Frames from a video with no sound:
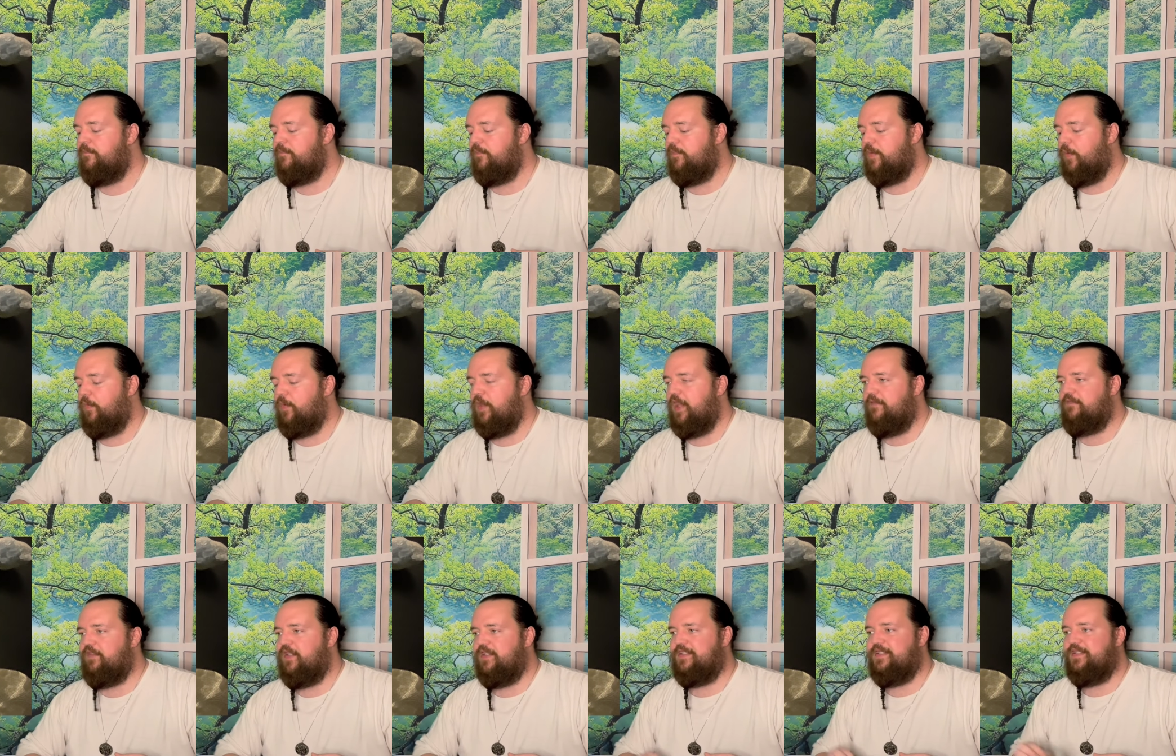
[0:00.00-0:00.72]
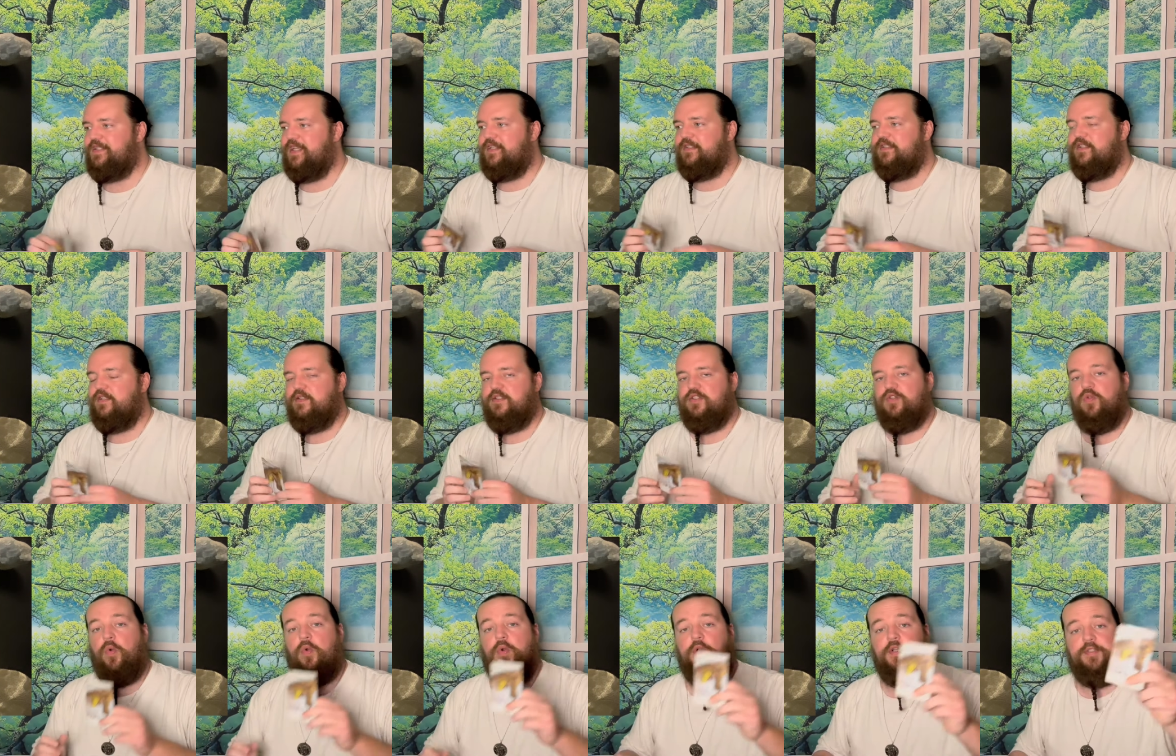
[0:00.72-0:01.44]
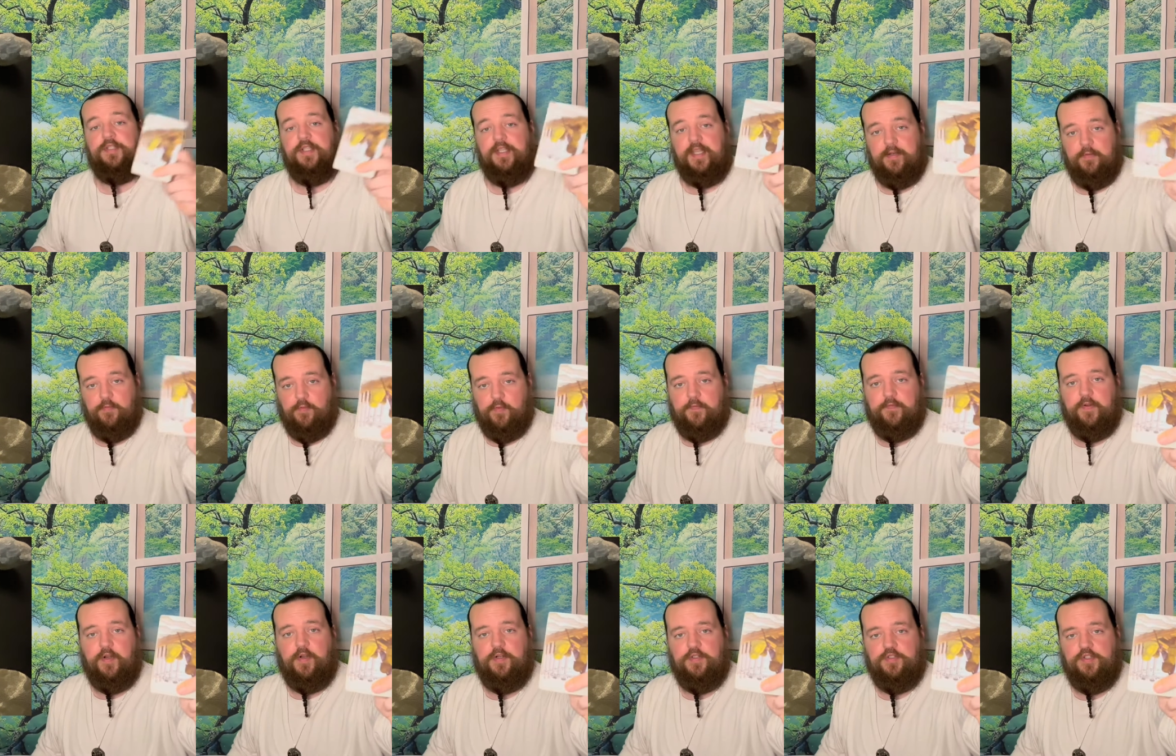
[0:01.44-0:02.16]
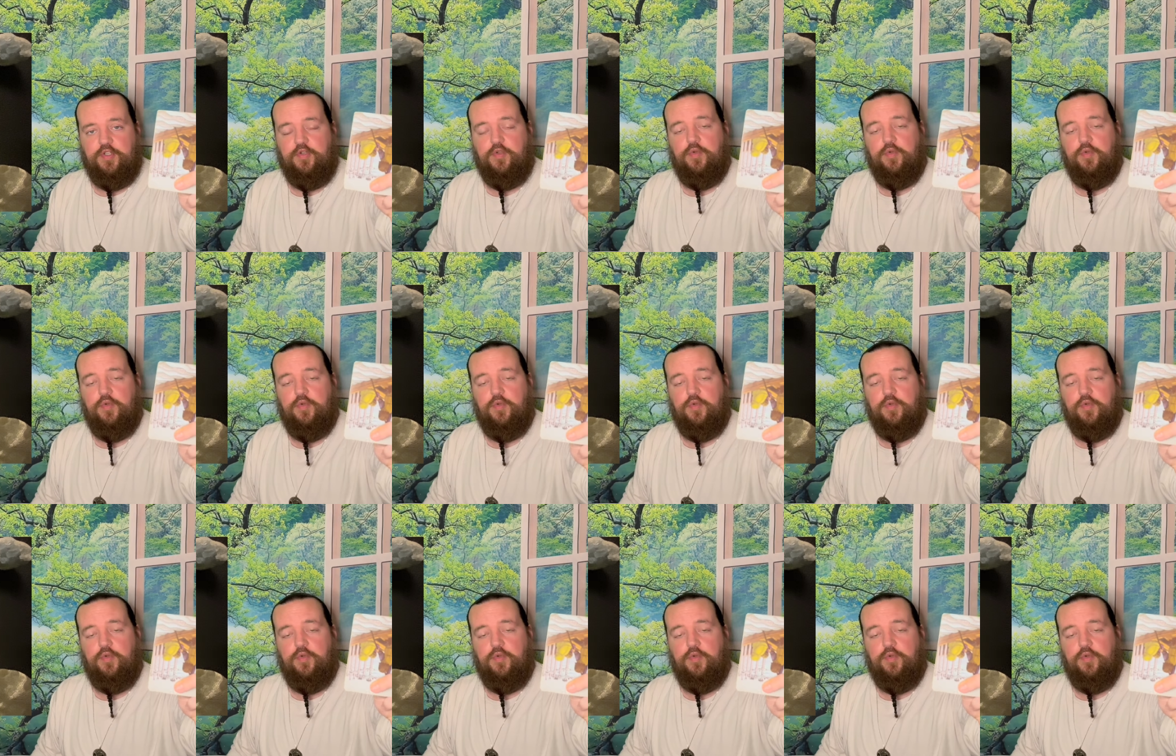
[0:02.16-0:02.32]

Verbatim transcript: But we have the Six of Swords in reverse.